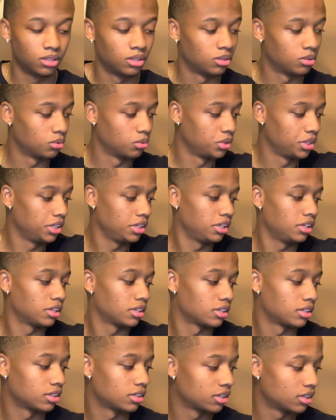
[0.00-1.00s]

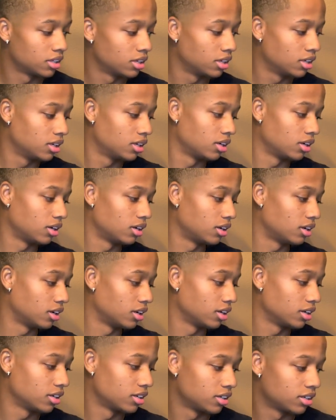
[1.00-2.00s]
We
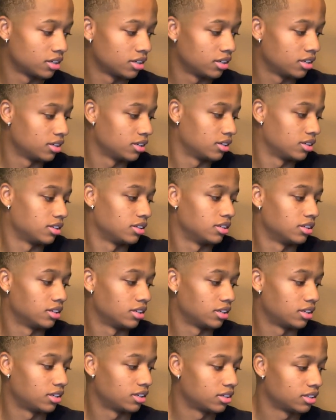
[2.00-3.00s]
are
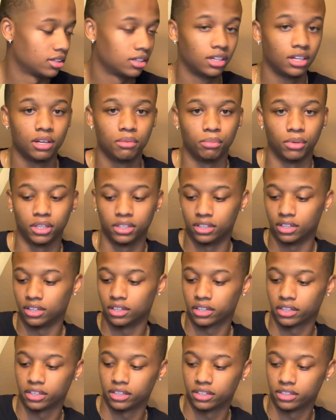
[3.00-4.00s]
done. My
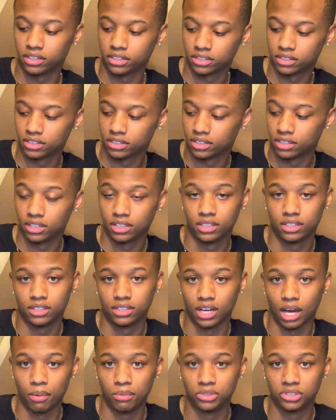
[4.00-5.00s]
dog is here.
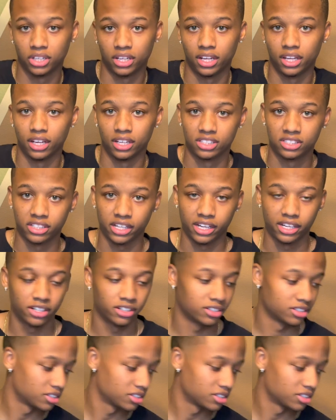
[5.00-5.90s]
I be trying to excite her and